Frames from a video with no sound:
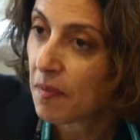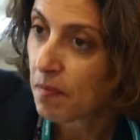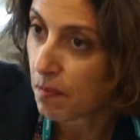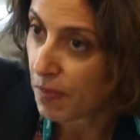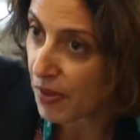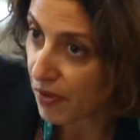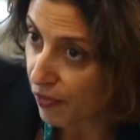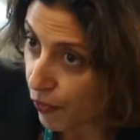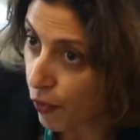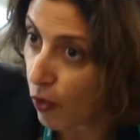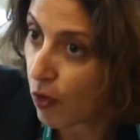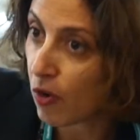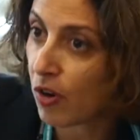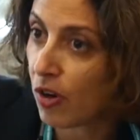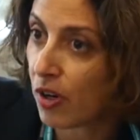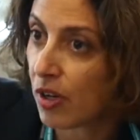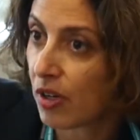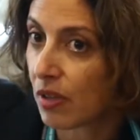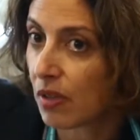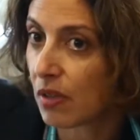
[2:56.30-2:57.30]

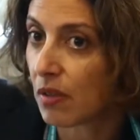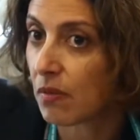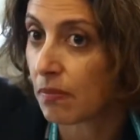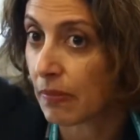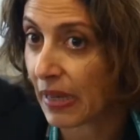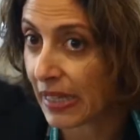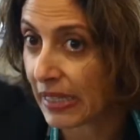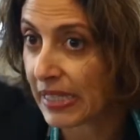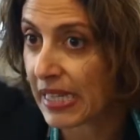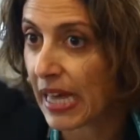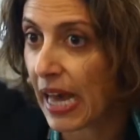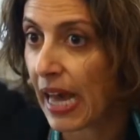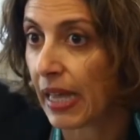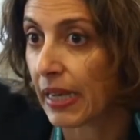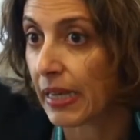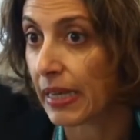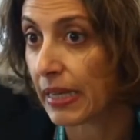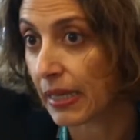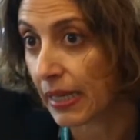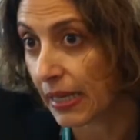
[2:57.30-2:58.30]
before
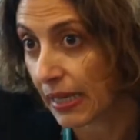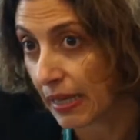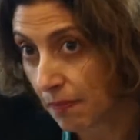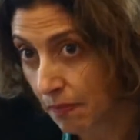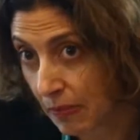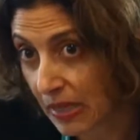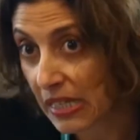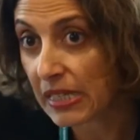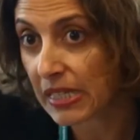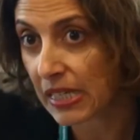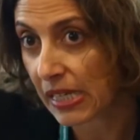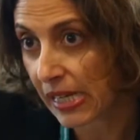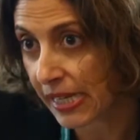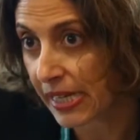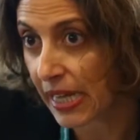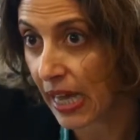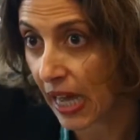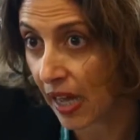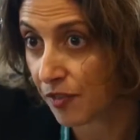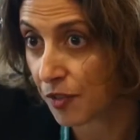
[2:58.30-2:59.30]
Maidan,
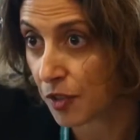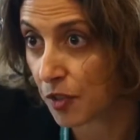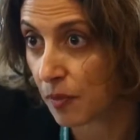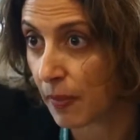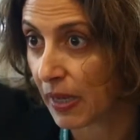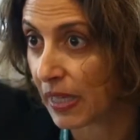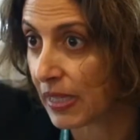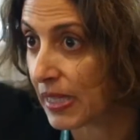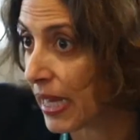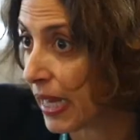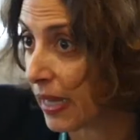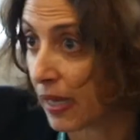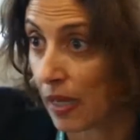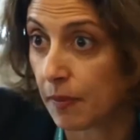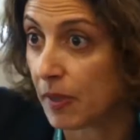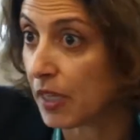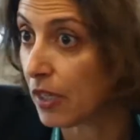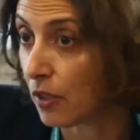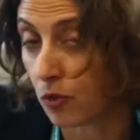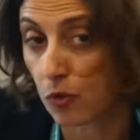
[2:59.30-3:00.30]
immediately after Maidan. I
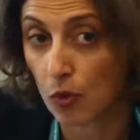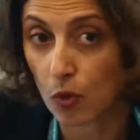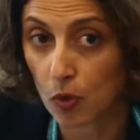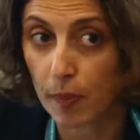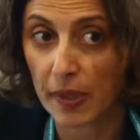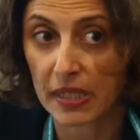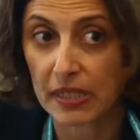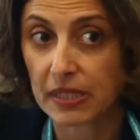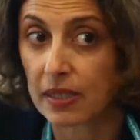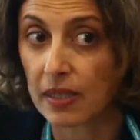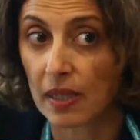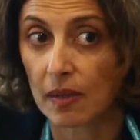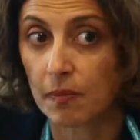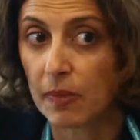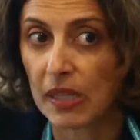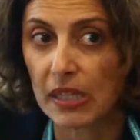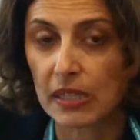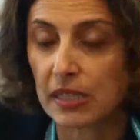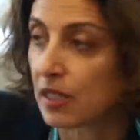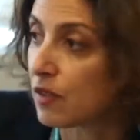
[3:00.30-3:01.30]
mean, you know better than
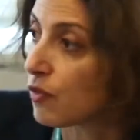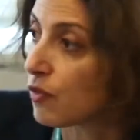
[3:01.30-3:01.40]
me that